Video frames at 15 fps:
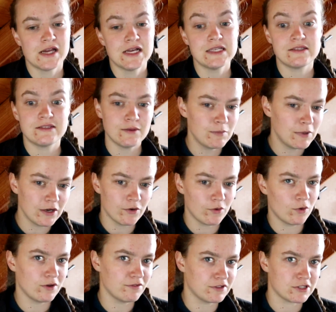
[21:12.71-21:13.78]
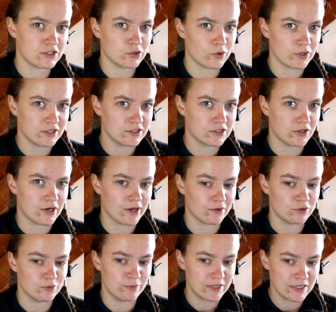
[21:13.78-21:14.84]
similar all of the stories turn
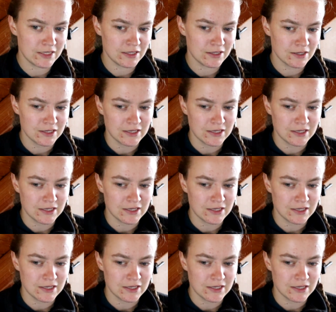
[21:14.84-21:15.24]
out to be,